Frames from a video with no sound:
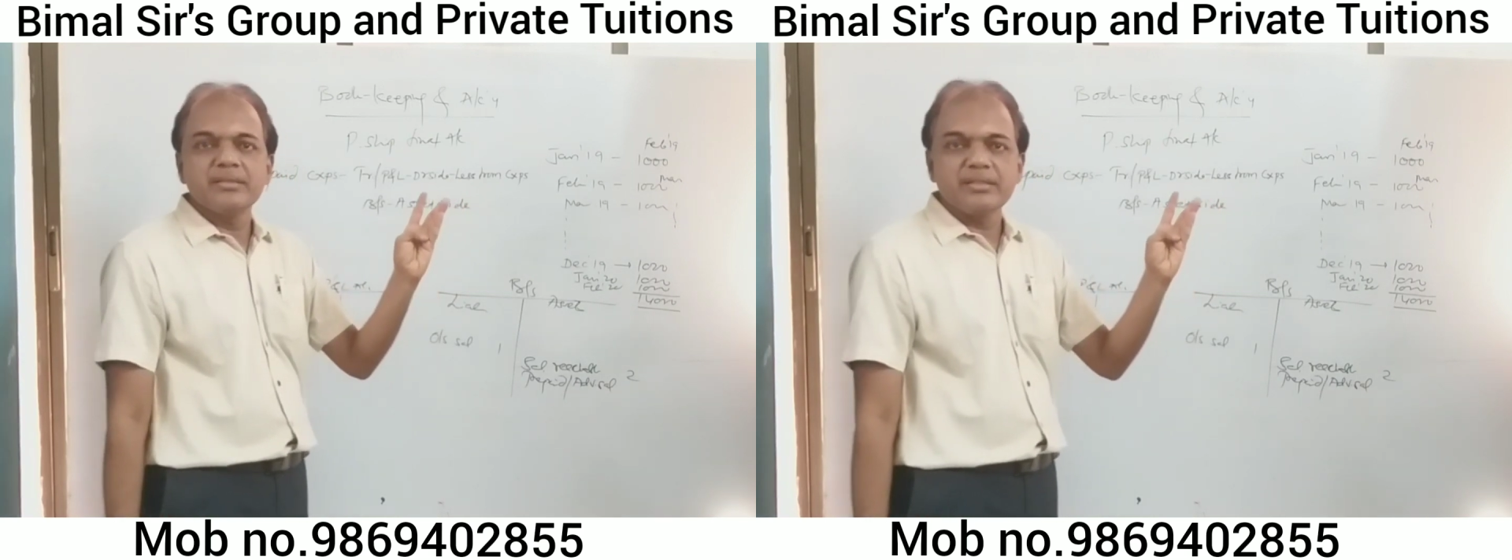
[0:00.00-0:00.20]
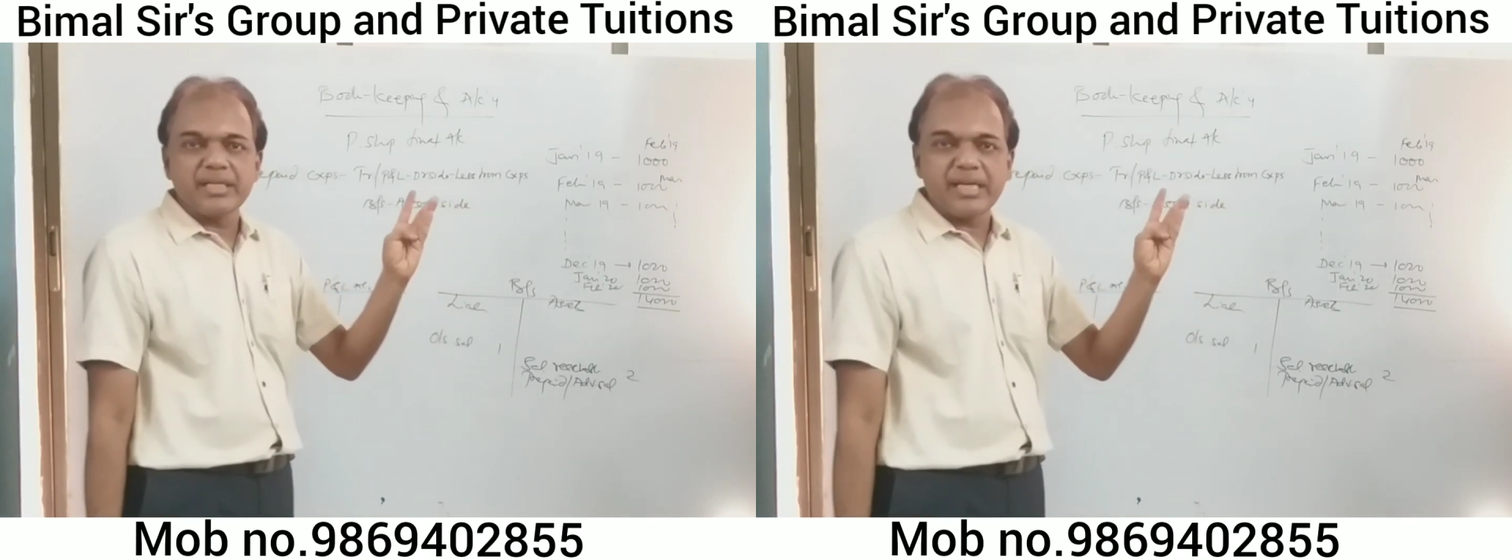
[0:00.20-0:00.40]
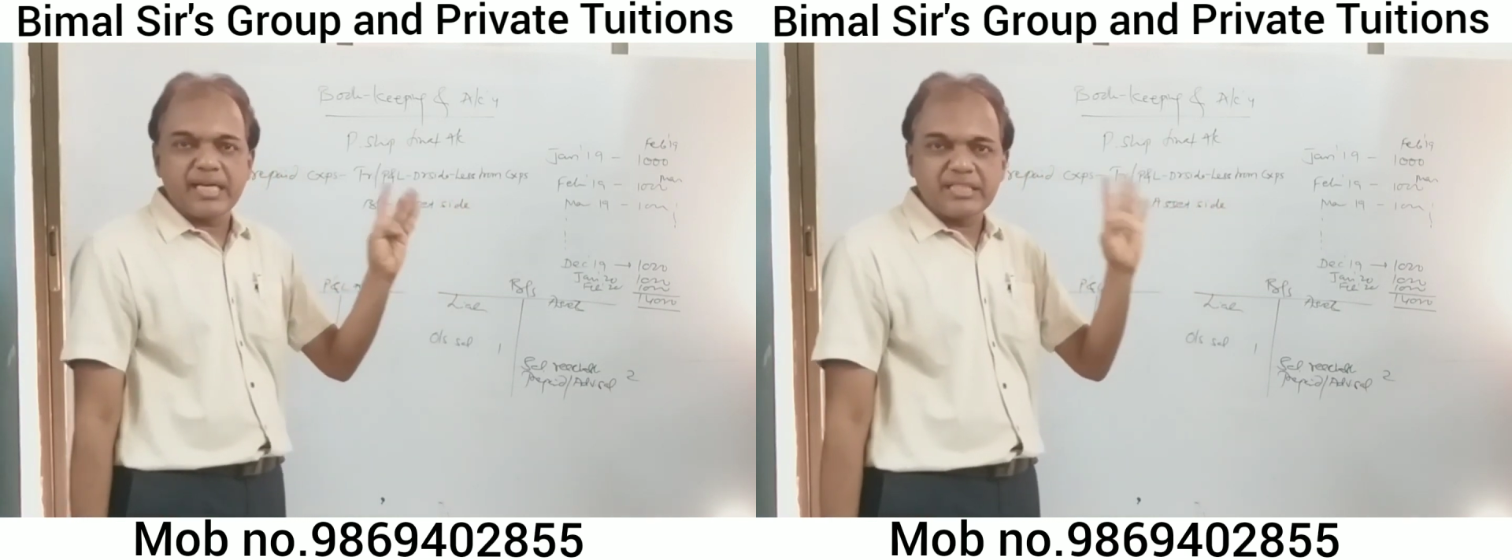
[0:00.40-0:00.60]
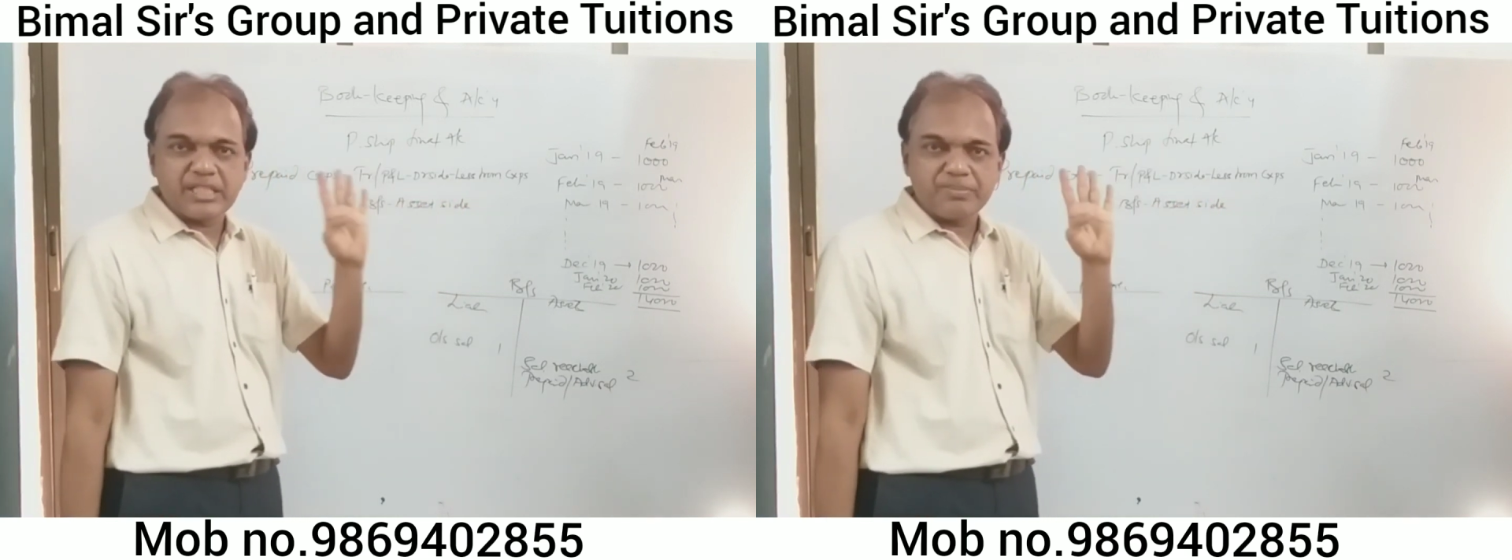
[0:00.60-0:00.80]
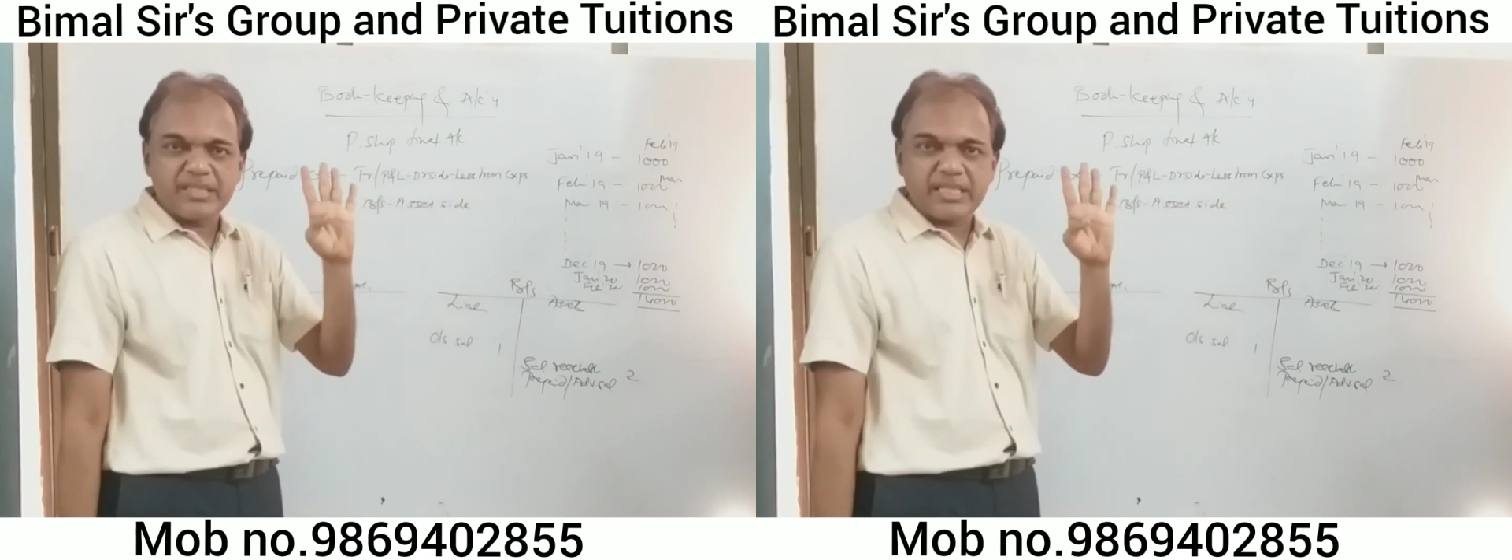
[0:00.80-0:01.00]
3
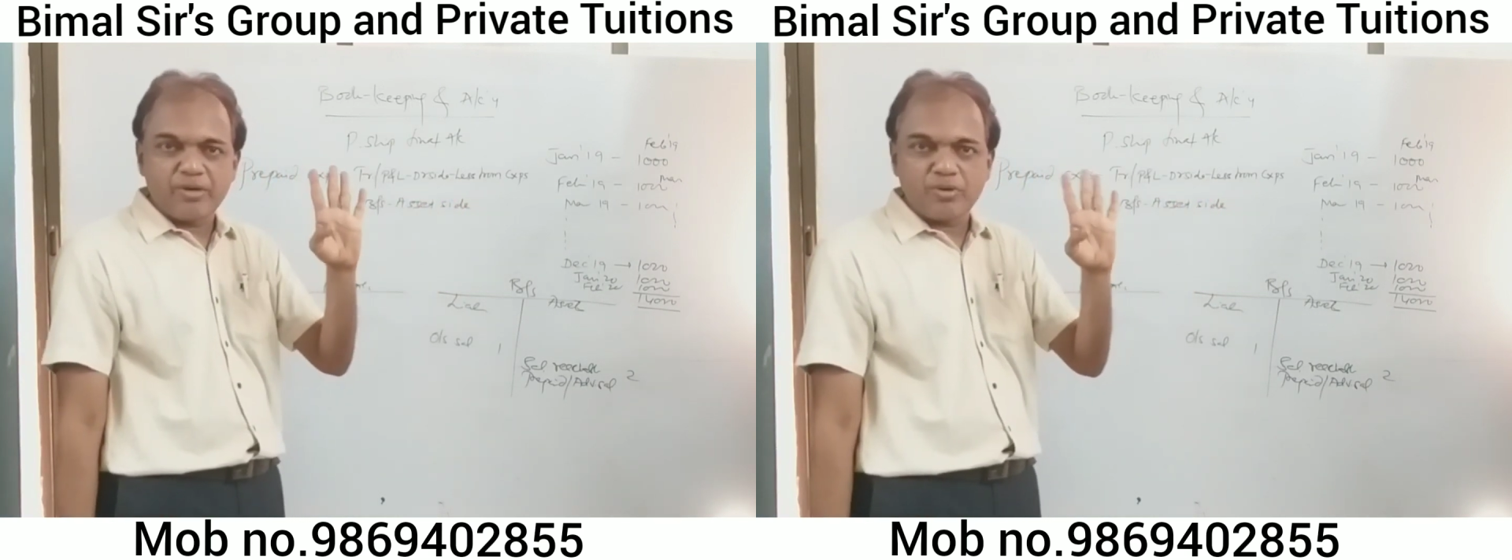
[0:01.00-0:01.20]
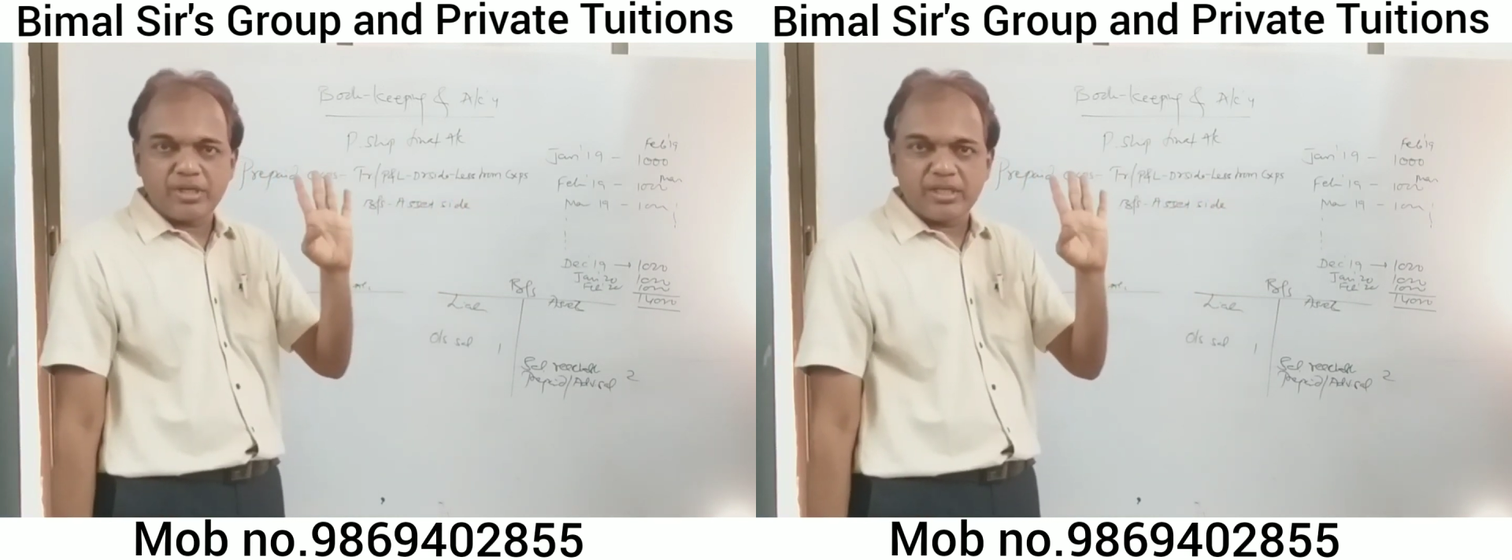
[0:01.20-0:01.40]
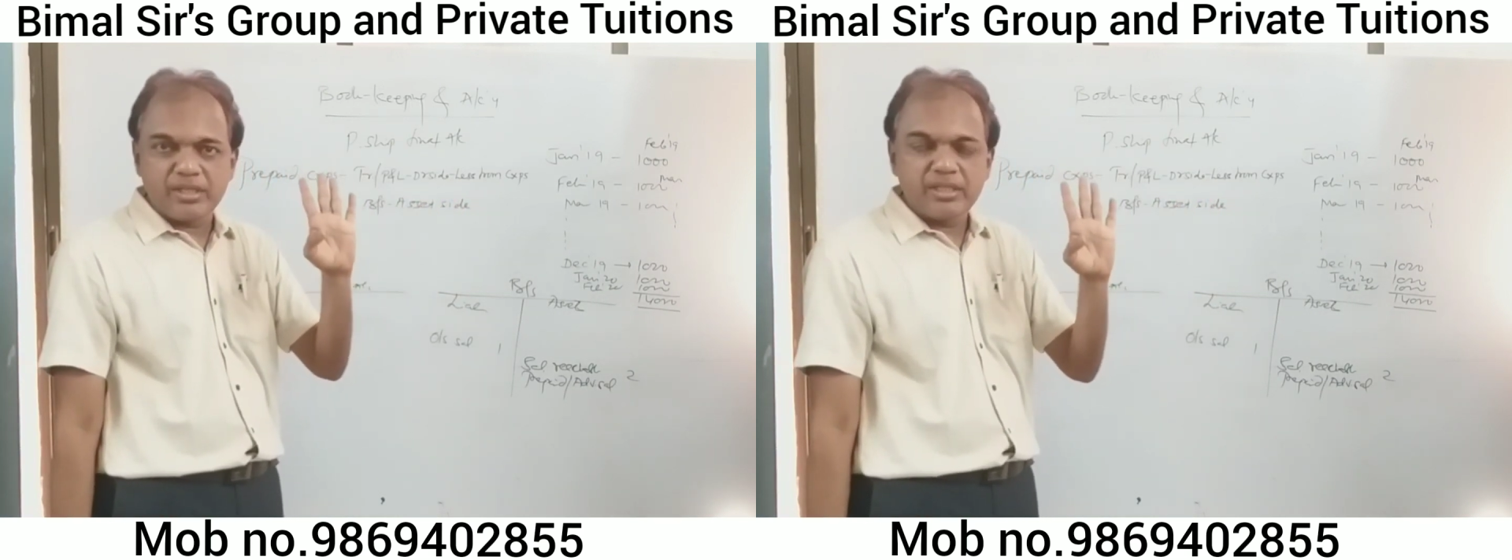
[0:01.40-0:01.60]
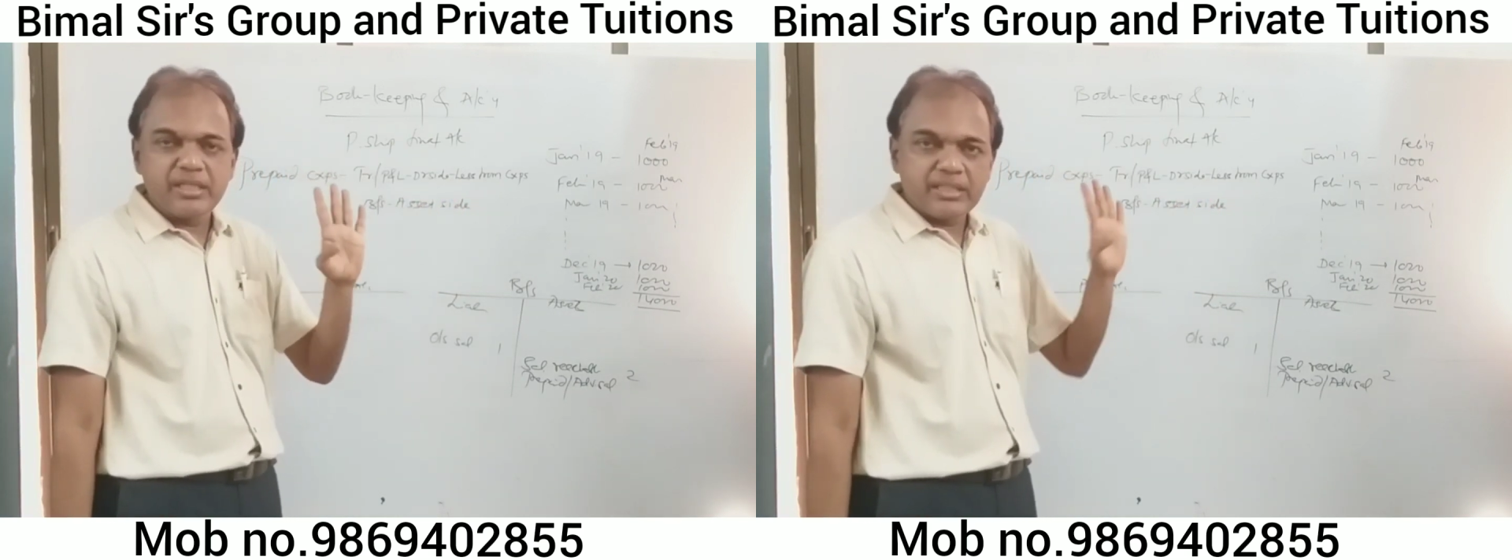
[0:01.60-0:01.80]
adjustments I have done.